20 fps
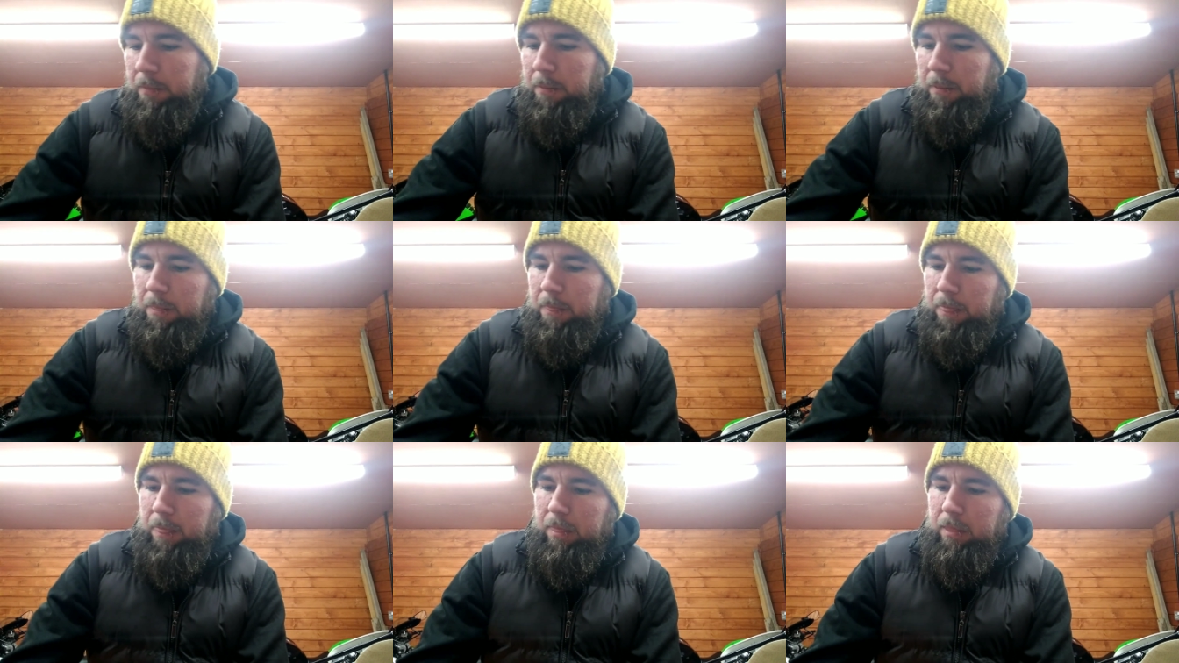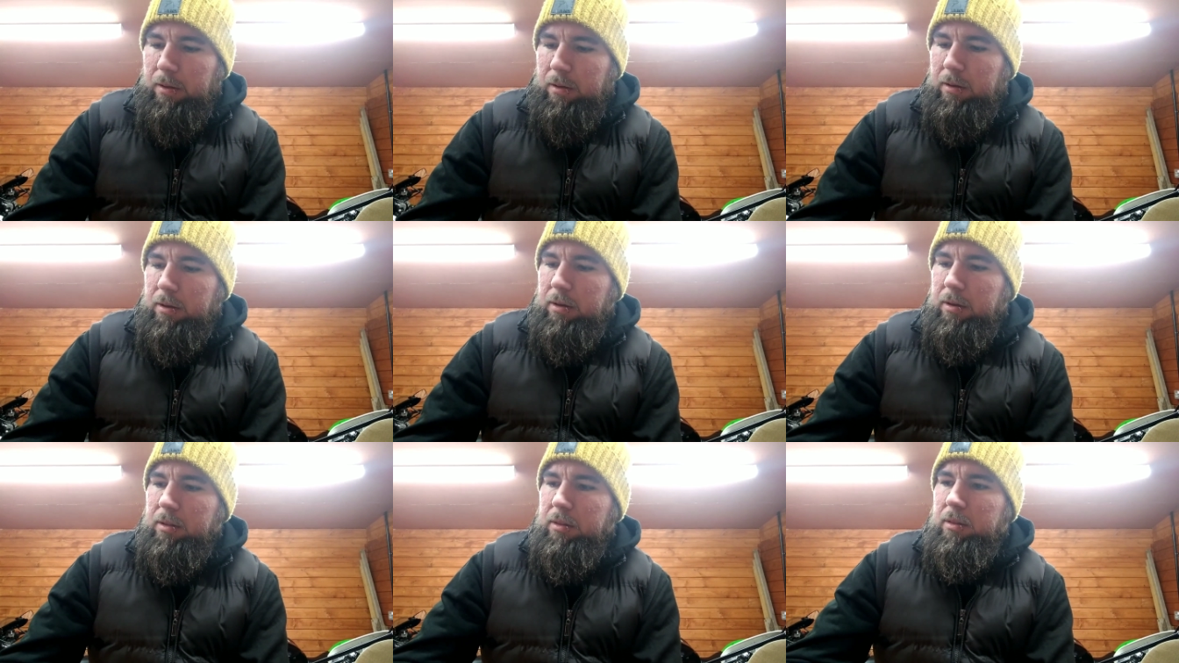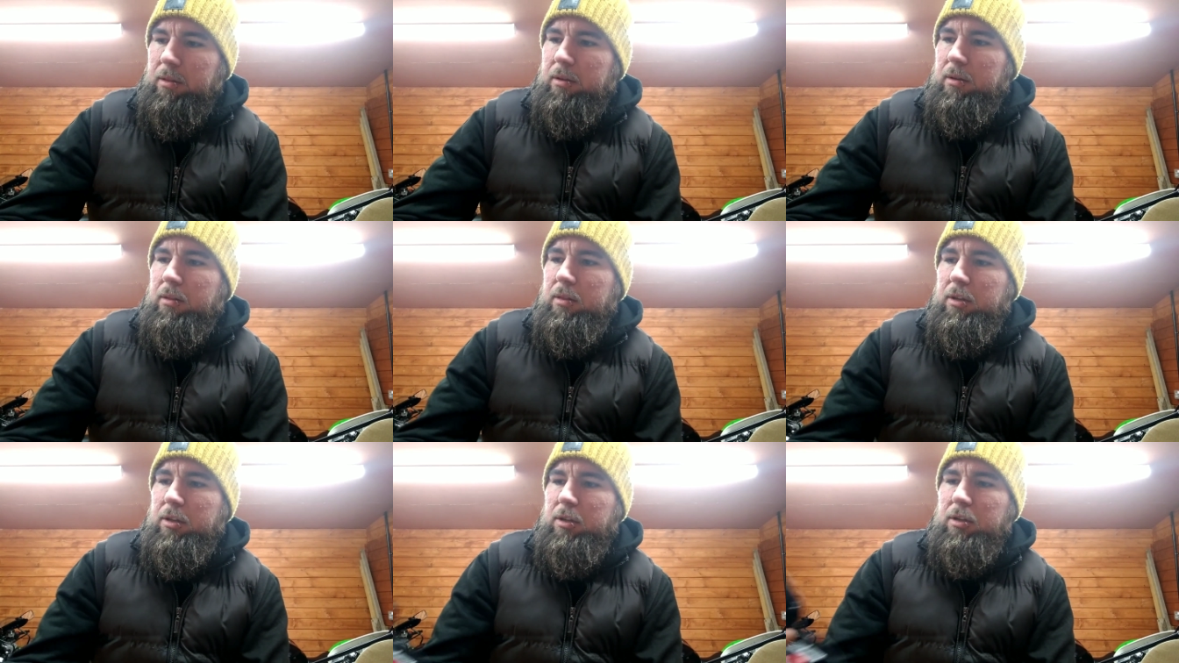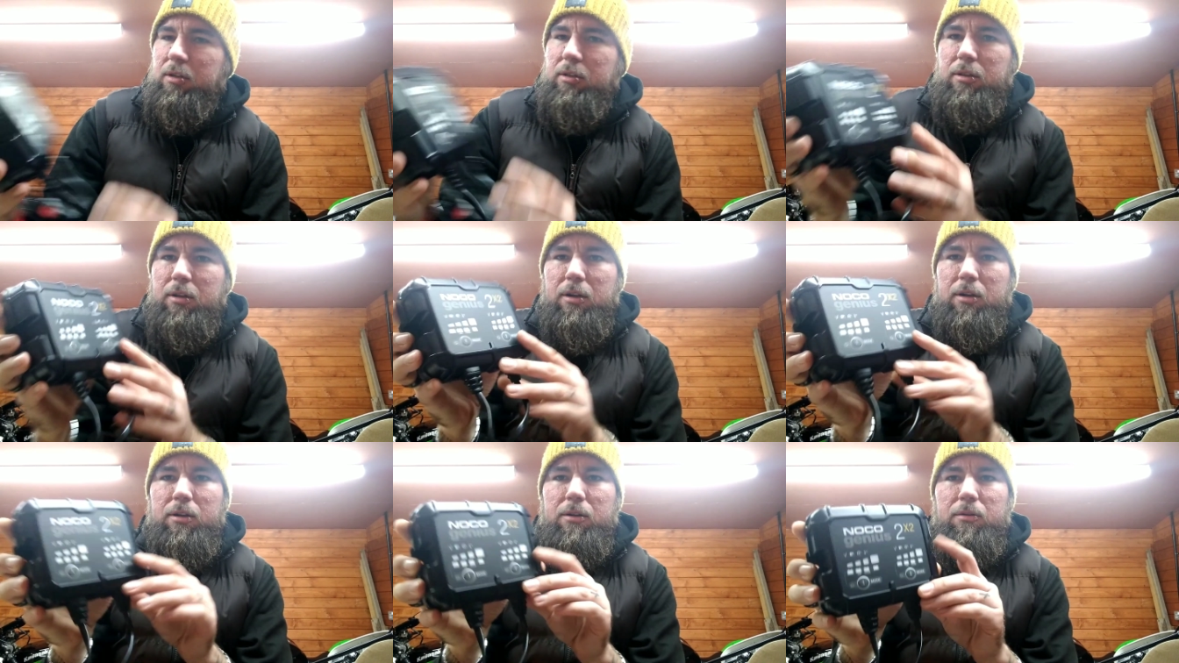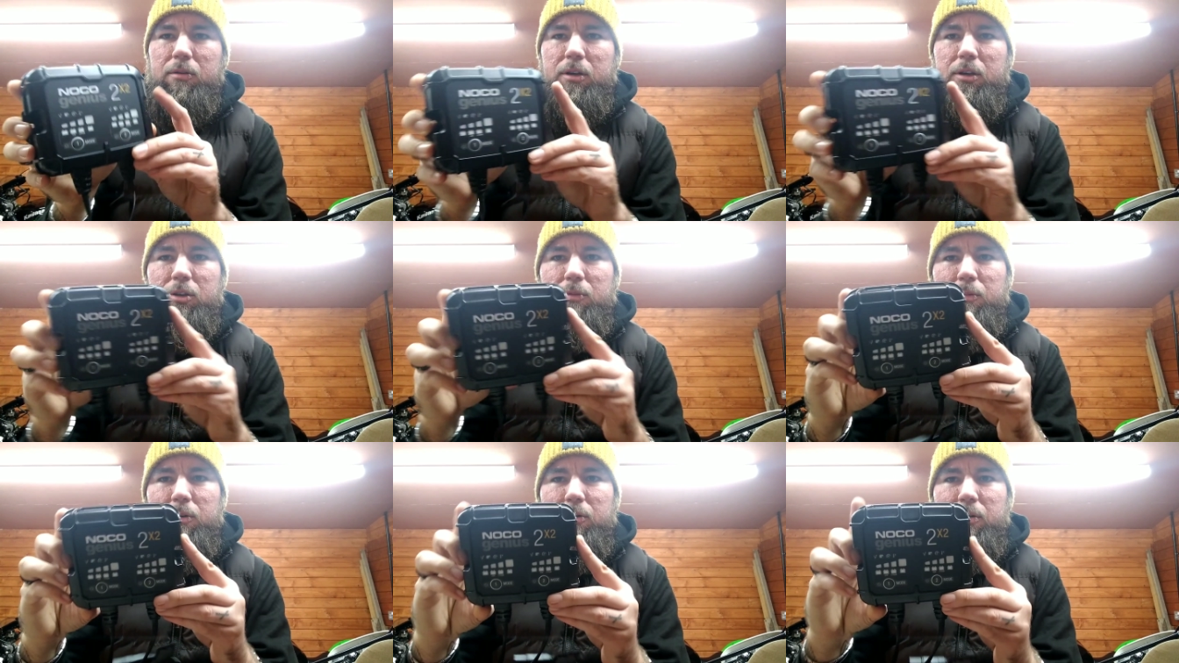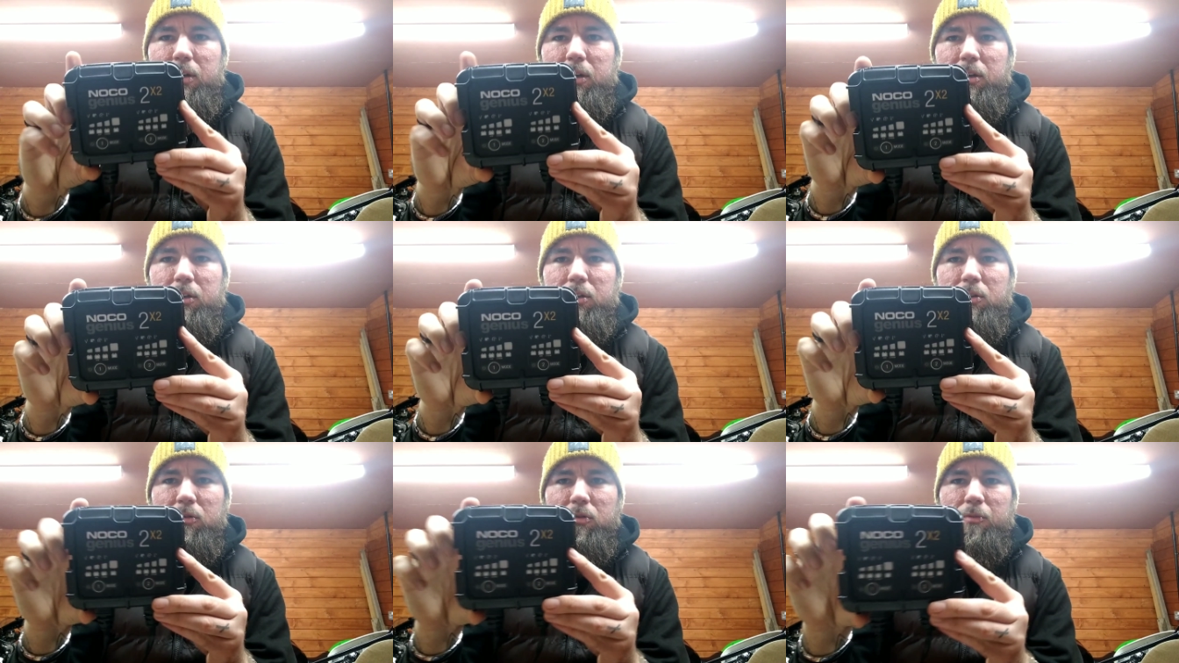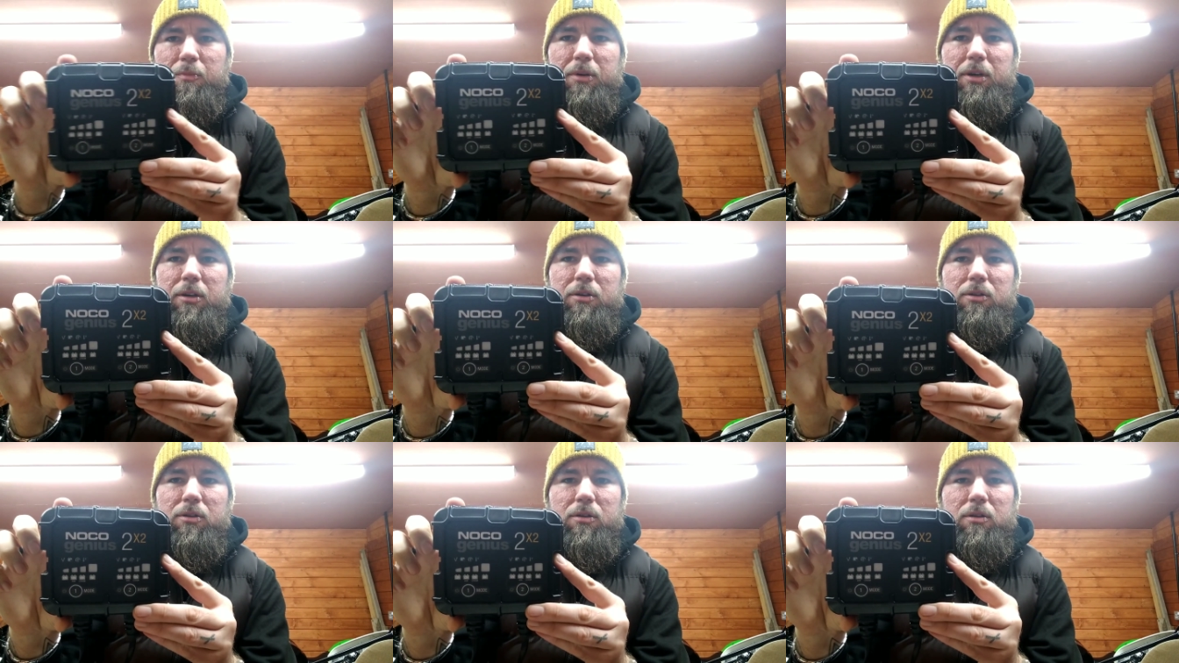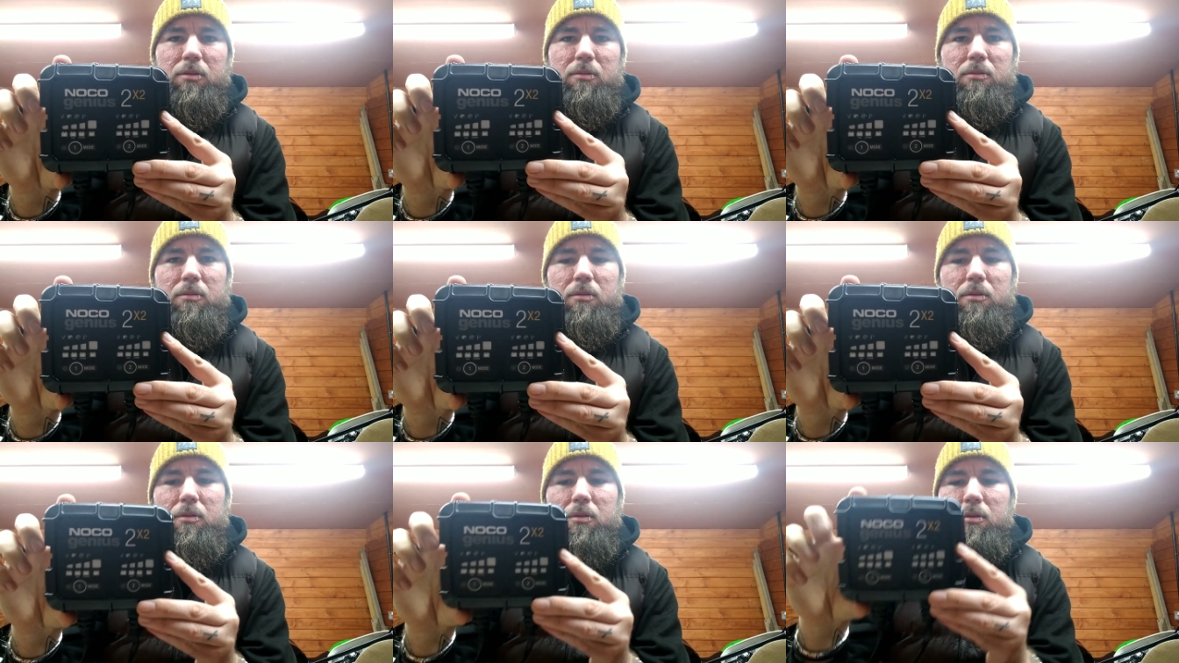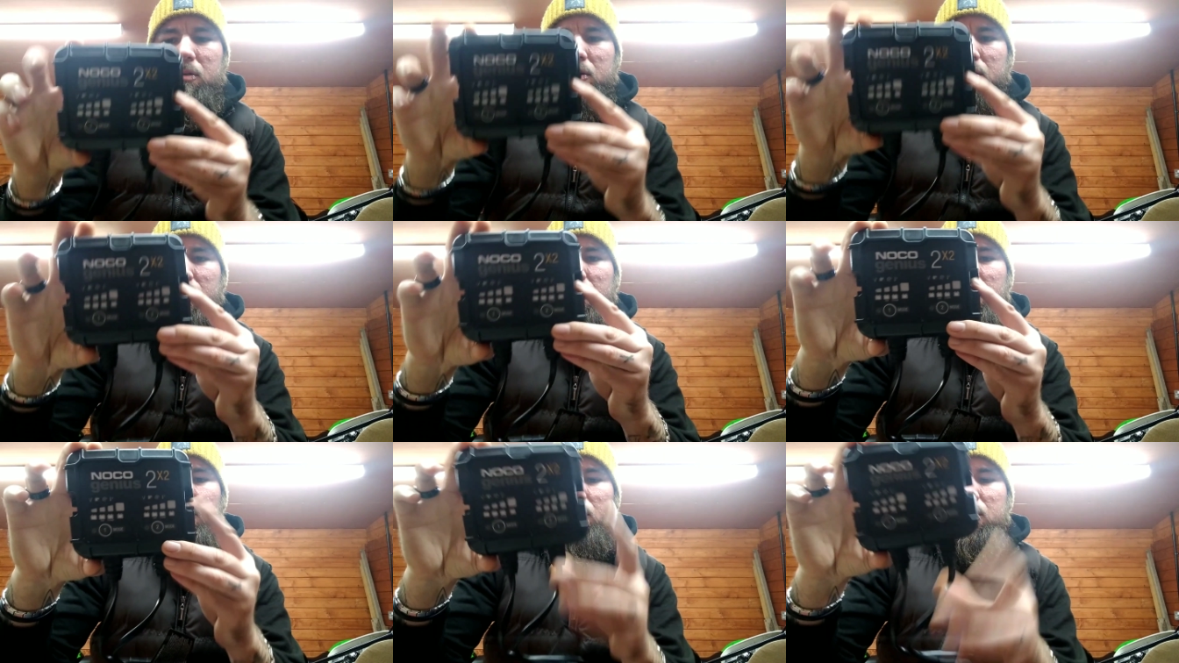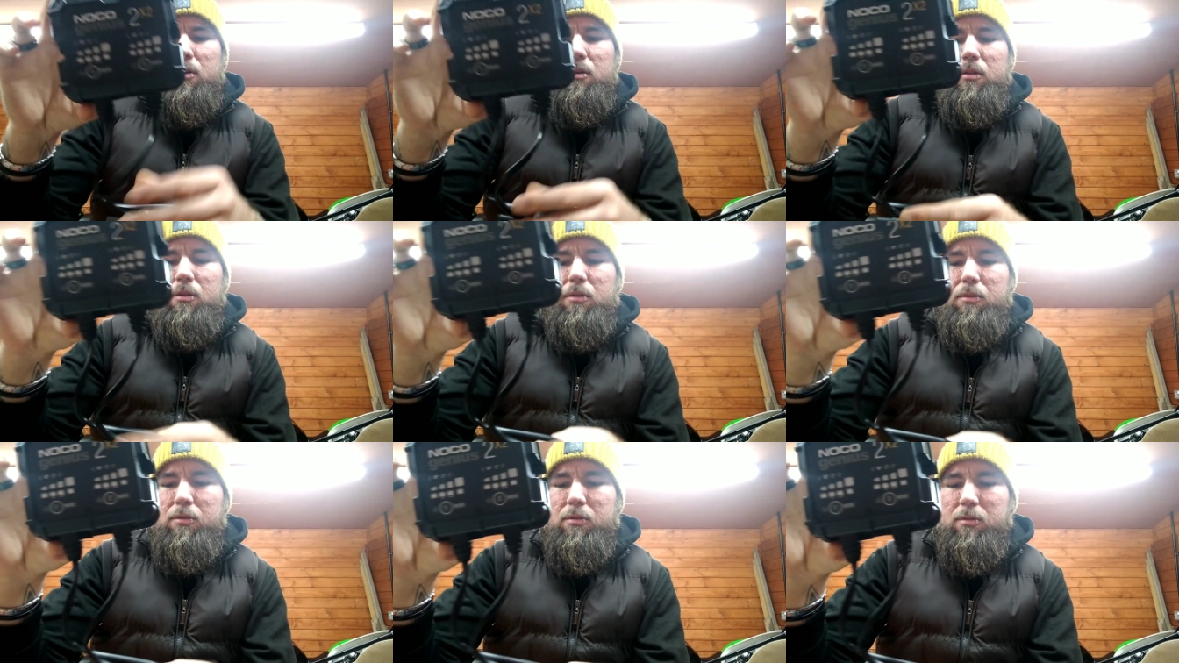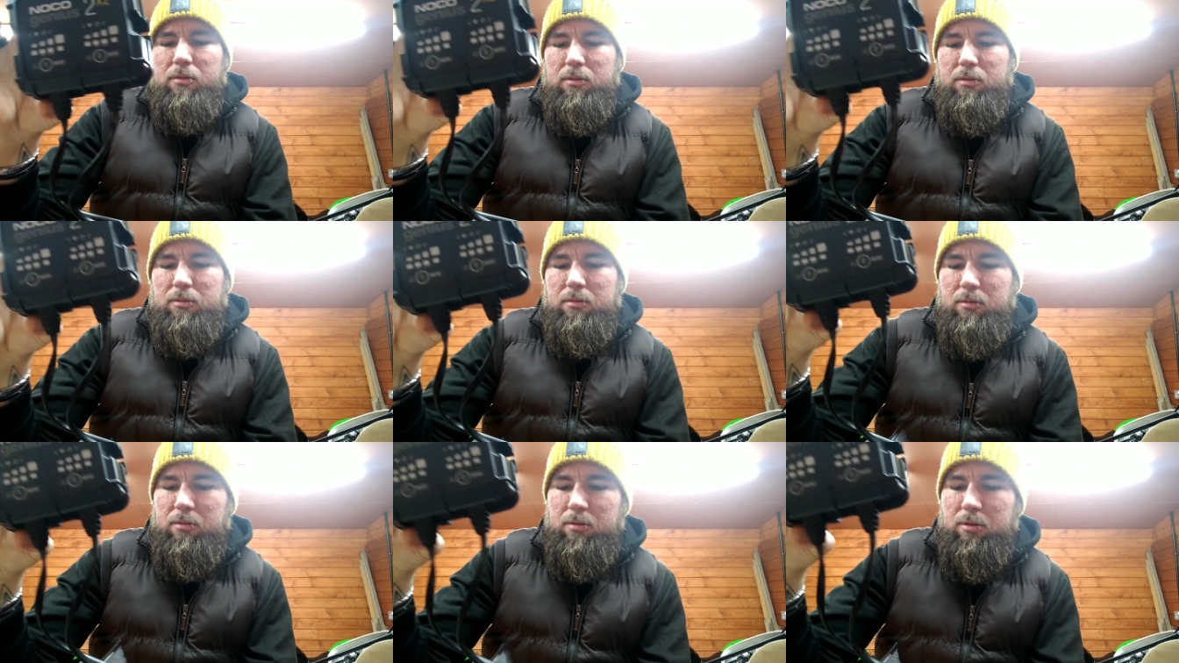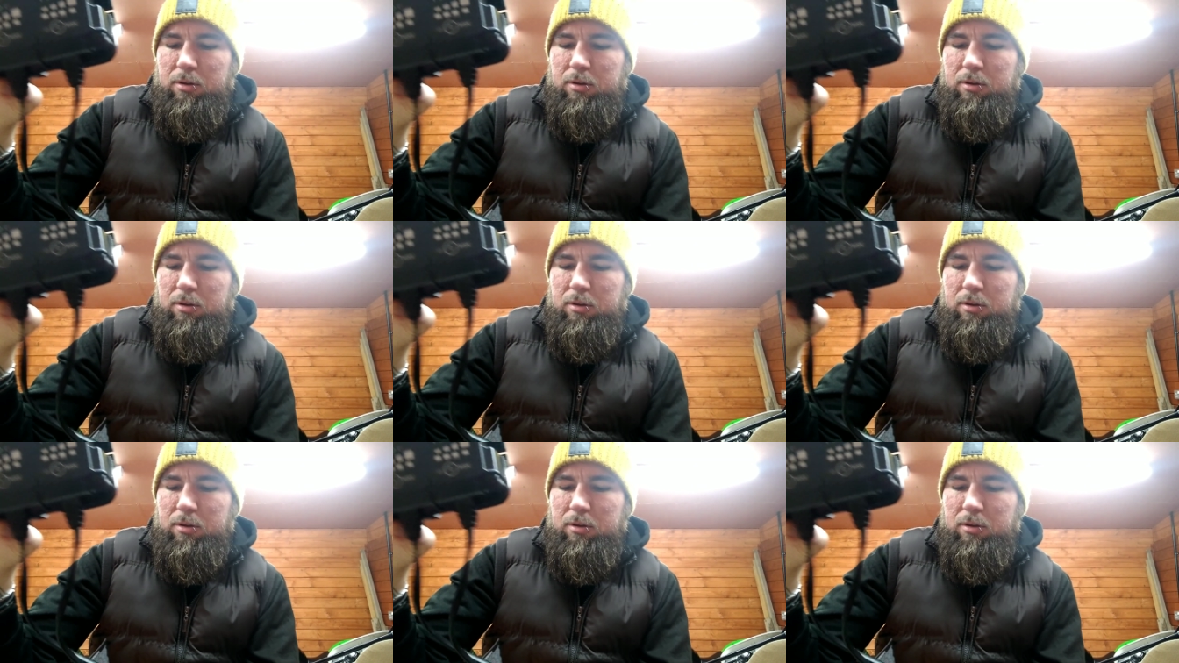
And this is the little gizmo here, it's not as big as I, I thought, and